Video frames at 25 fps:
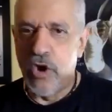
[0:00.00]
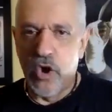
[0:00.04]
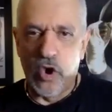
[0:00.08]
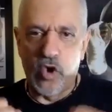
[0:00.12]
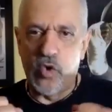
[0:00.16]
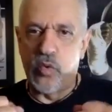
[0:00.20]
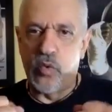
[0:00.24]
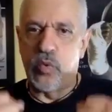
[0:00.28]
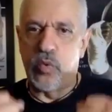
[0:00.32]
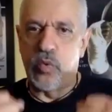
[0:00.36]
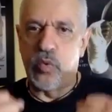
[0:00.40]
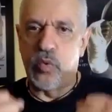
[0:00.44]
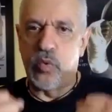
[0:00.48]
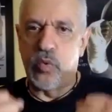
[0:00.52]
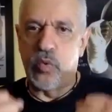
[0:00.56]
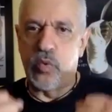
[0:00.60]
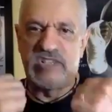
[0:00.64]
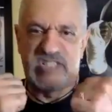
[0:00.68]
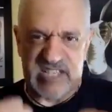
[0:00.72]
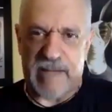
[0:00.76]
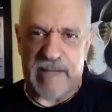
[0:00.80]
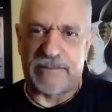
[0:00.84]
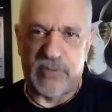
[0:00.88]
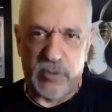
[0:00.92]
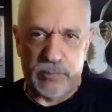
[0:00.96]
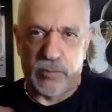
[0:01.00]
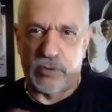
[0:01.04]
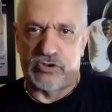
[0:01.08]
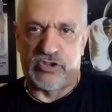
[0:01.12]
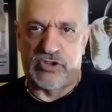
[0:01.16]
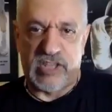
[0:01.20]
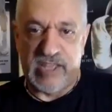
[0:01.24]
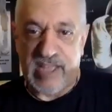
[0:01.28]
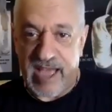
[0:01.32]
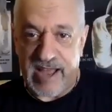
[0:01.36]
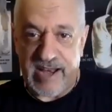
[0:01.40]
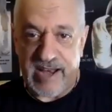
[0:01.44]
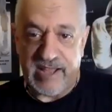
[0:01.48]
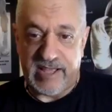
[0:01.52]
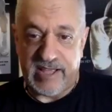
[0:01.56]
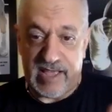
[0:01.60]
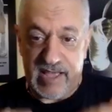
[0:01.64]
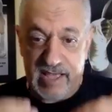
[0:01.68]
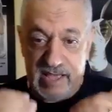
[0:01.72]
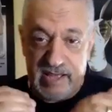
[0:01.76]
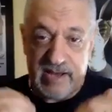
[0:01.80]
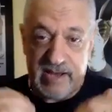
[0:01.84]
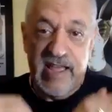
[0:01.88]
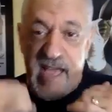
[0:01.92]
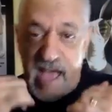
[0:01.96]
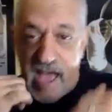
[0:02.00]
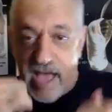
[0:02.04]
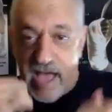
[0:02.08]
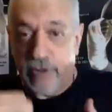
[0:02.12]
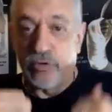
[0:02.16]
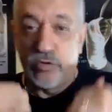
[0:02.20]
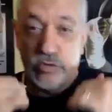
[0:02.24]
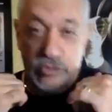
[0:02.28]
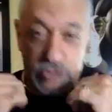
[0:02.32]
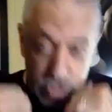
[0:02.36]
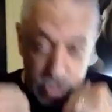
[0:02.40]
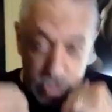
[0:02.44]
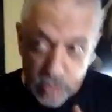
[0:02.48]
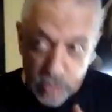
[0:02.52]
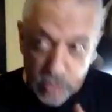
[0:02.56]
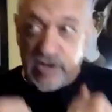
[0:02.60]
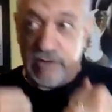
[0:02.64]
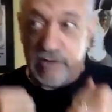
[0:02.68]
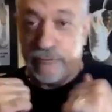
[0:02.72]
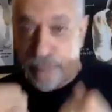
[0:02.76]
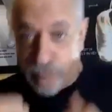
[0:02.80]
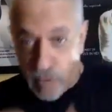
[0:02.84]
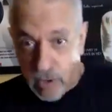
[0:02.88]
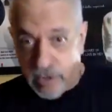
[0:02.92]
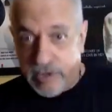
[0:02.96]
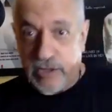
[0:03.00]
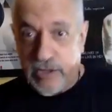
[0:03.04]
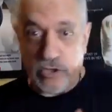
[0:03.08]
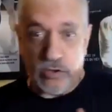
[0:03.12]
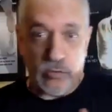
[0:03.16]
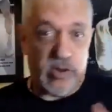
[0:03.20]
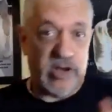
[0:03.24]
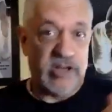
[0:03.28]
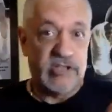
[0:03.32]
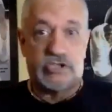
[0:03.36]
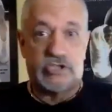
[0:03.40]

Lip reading: who was susceptible to getting hit and who stood in front of you.